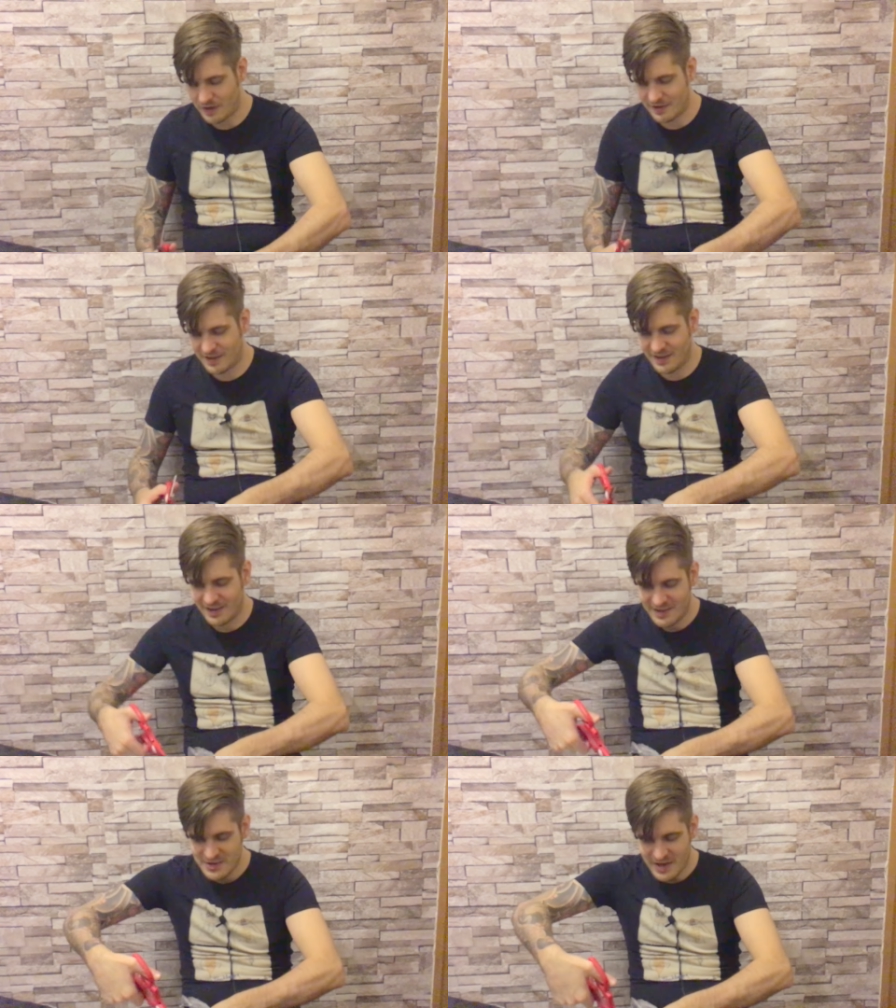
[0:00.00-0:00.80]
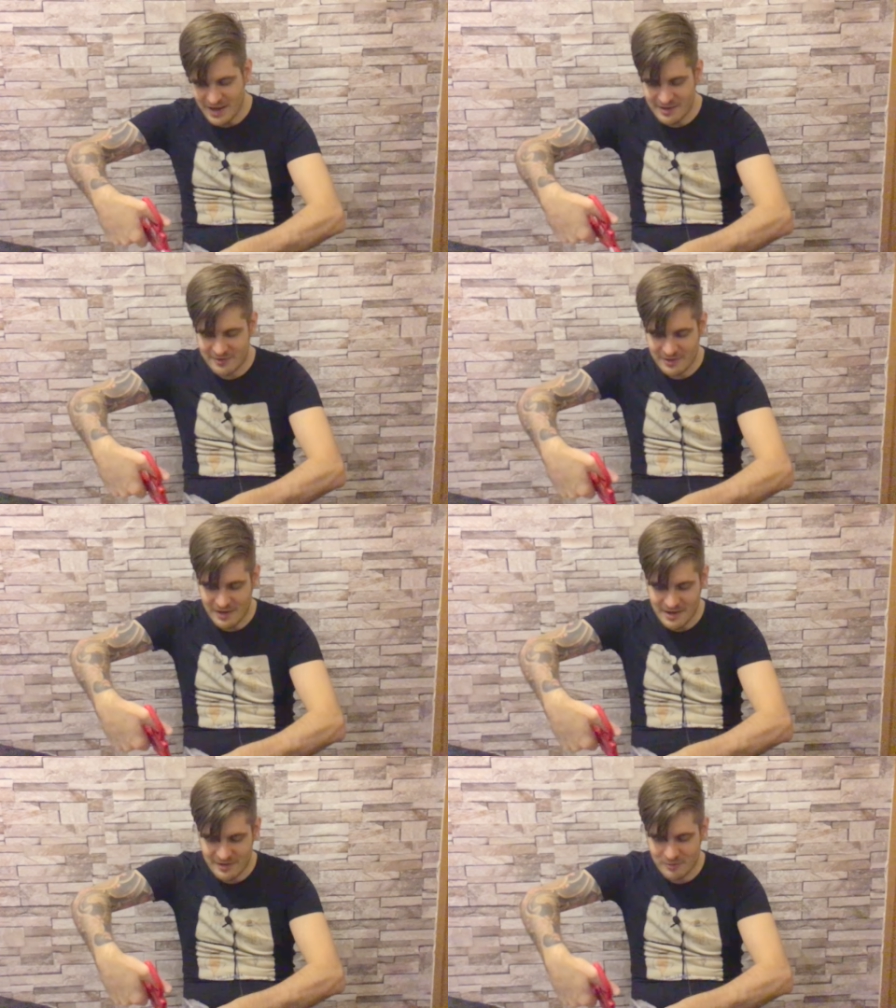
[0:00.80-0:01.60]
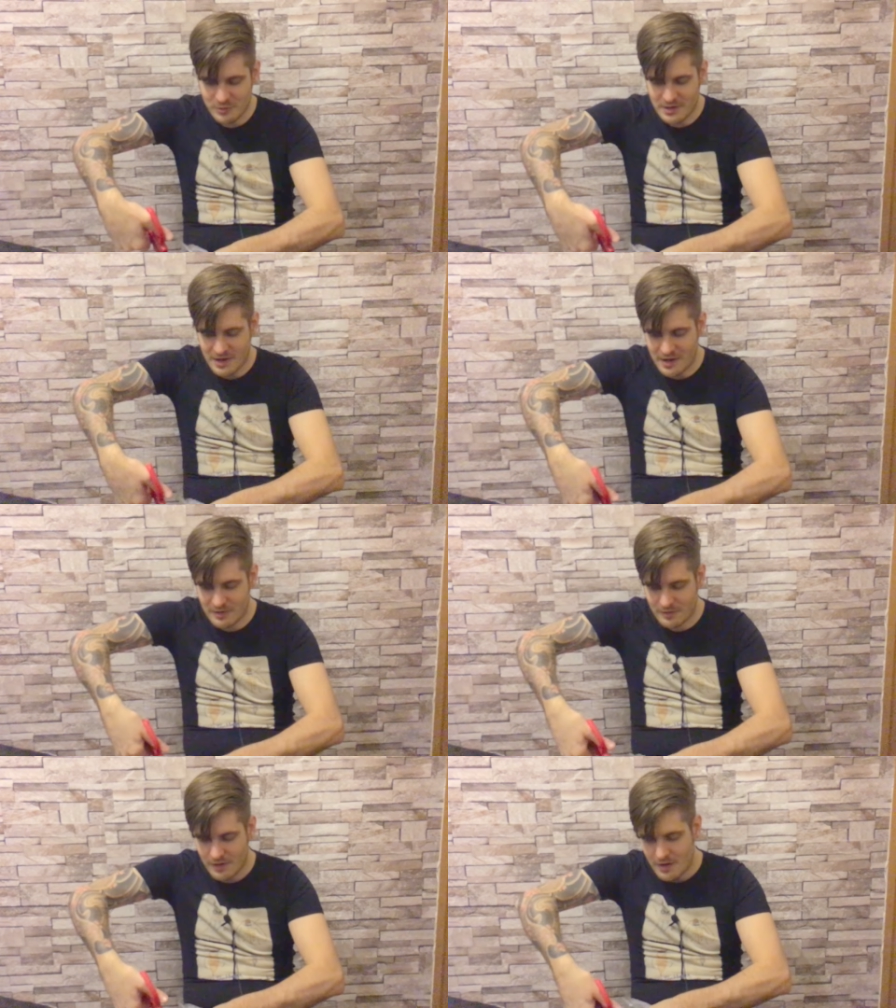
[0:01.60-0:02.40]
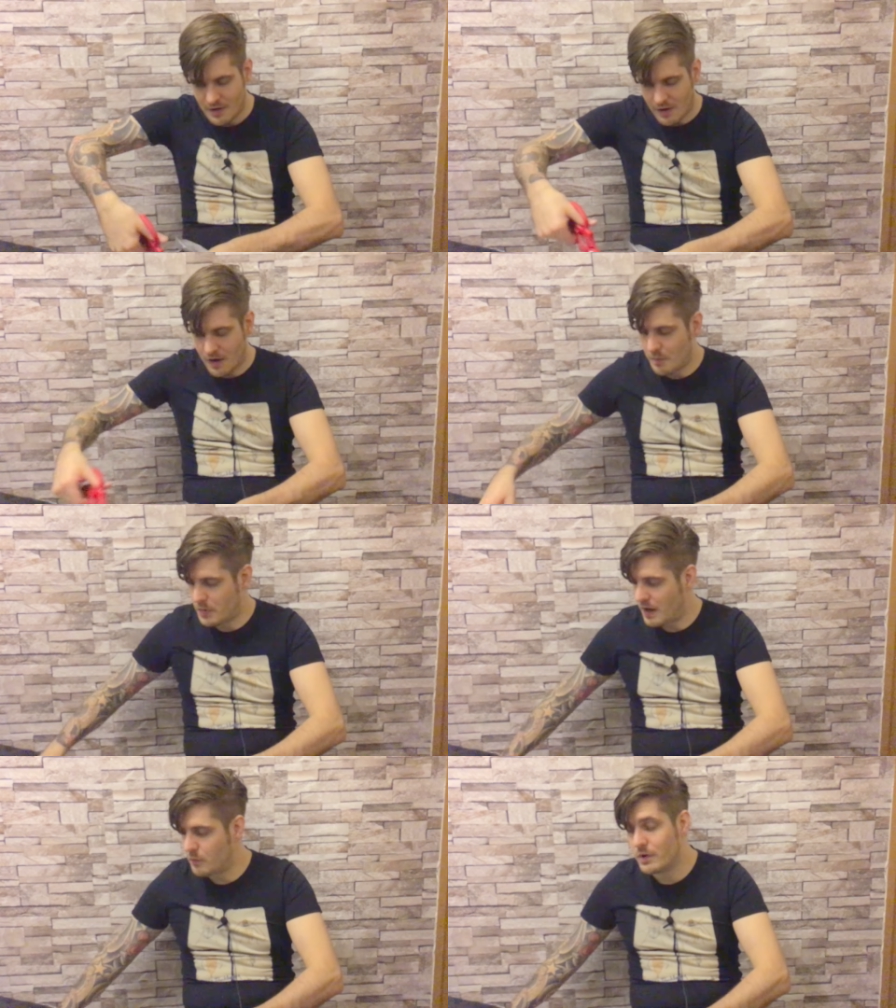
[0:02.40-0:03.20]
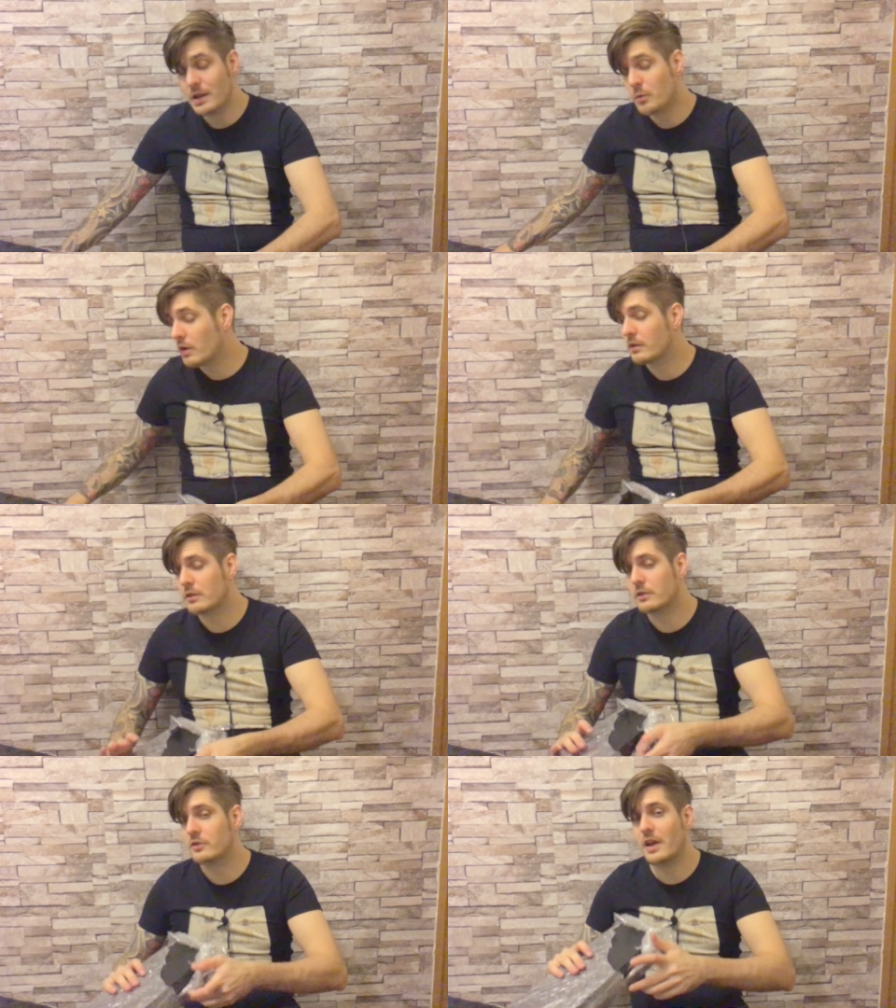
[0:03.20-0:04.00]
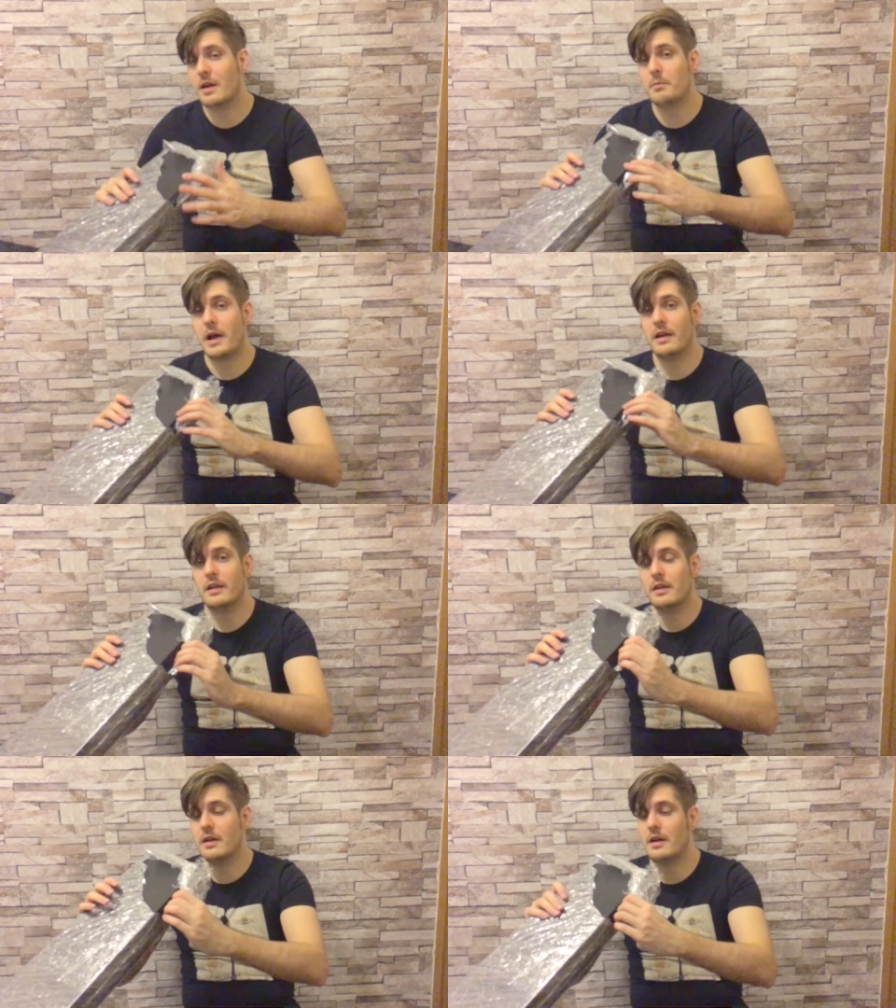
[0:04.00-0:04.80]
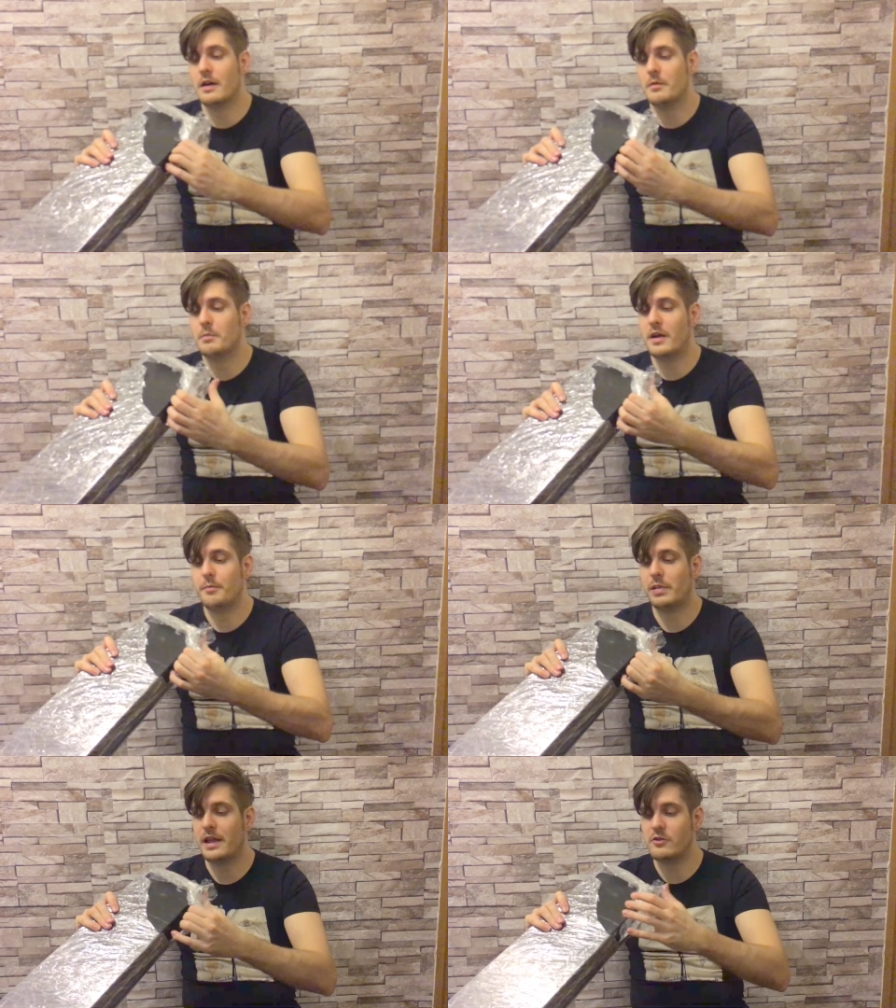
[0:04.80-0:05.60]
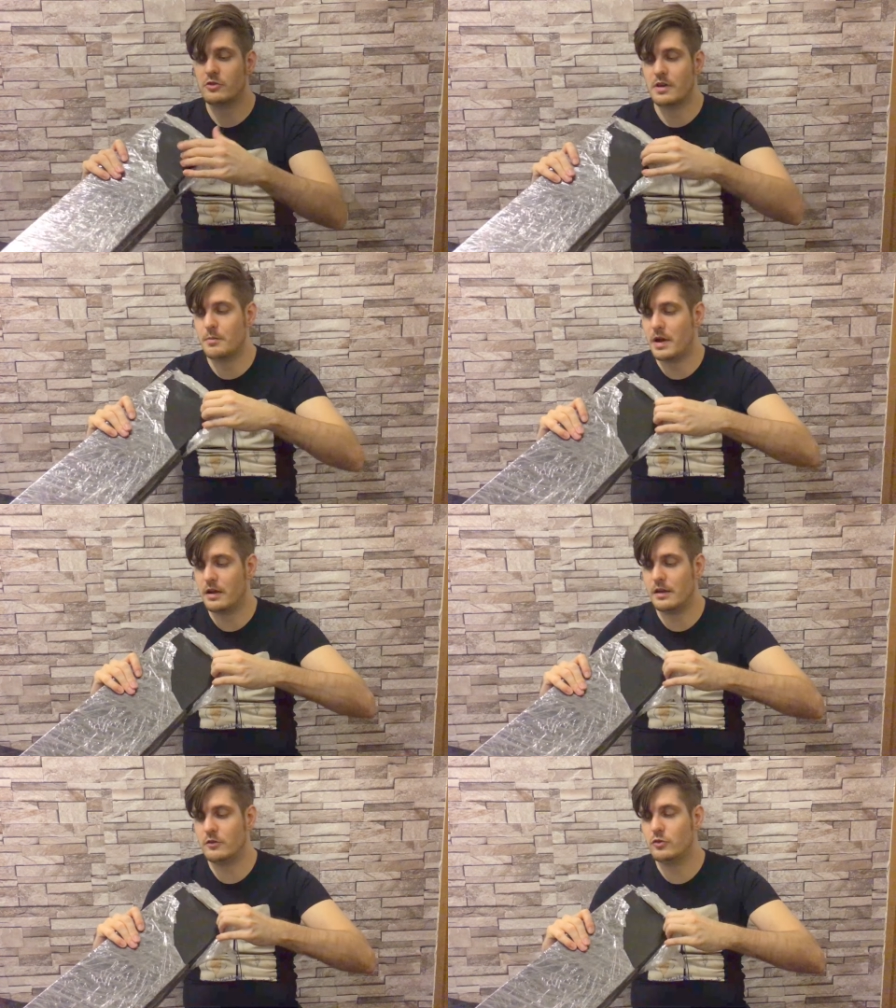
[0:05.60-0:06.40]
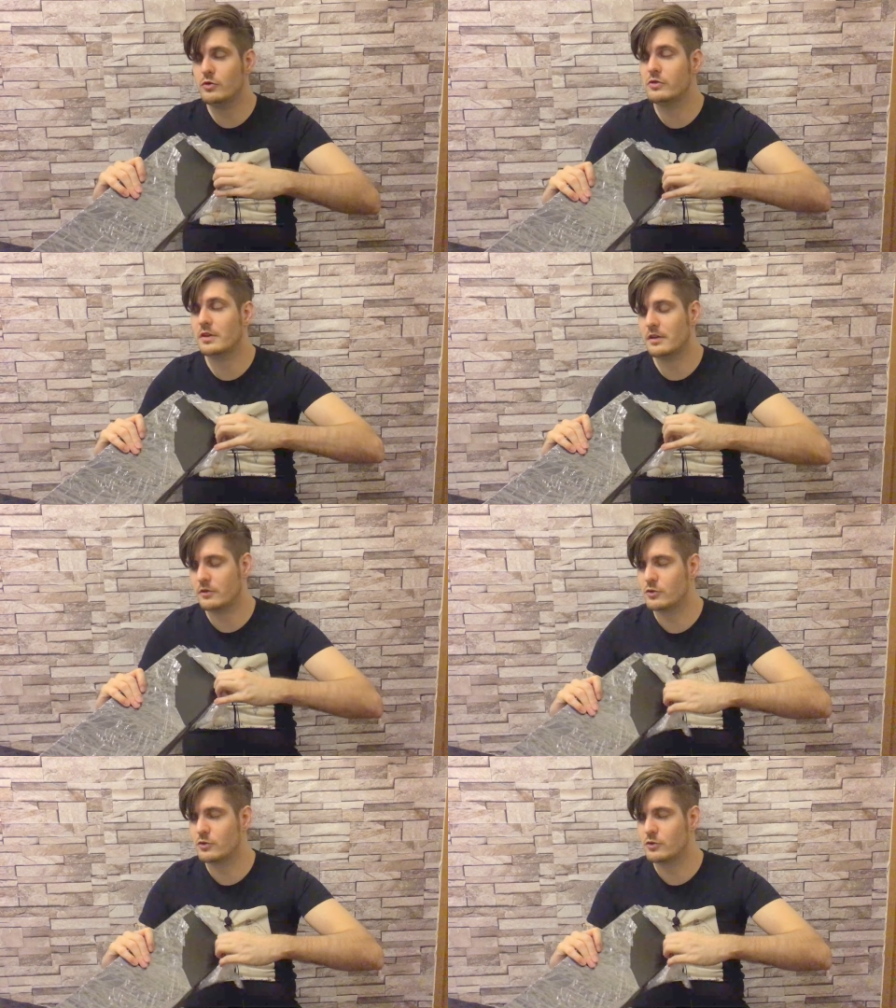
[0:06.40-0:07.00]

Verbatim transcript: but it's it is what it is uh, but I really wanted to share my uh, my pleasure and my enthusi